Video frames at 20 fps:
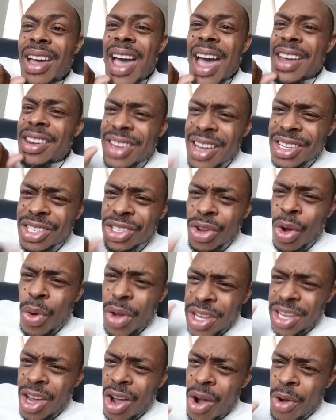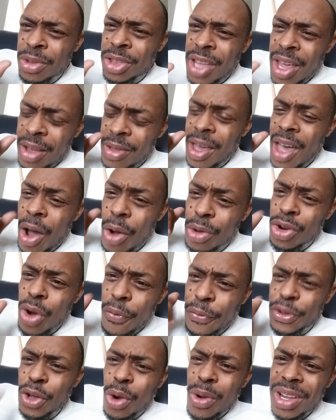and there's no hell,
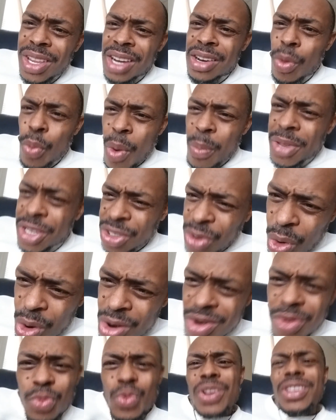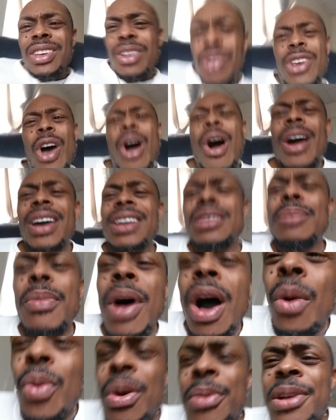no fury than the woman scorn. What talking
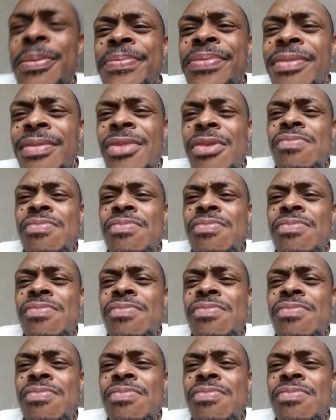about, women?